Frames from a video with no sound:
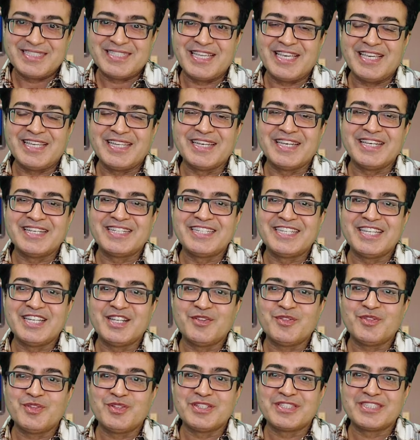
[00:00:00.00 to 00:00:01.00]
take great
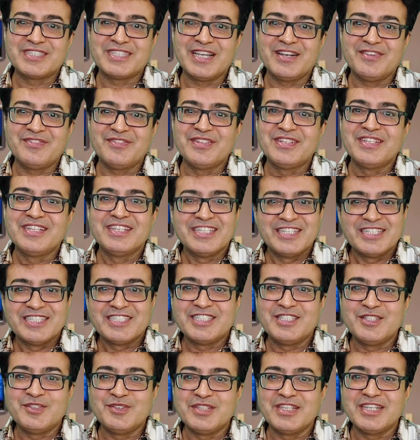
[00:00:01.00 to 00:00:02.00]
care of yourself.
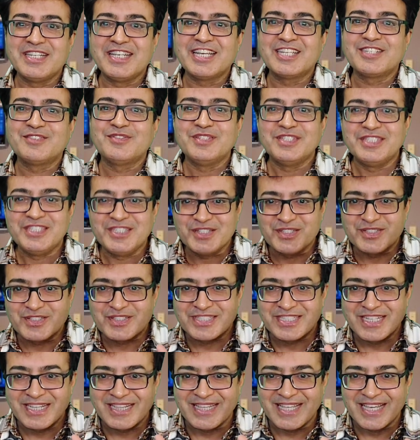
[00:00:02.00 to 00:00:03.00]
See you in the next
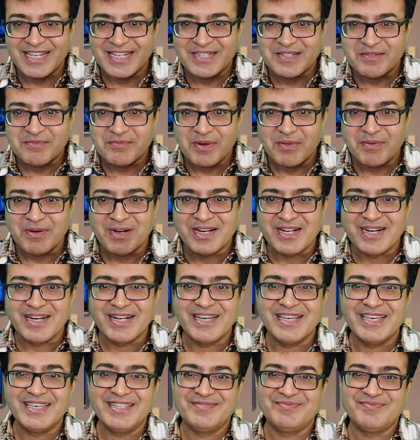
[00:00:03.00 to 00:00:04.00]
videos. Till then, bye
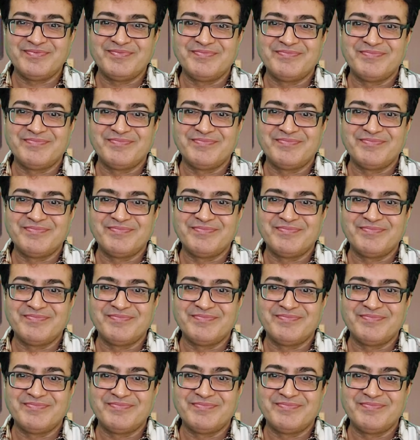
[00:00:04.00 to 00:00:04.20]
bye.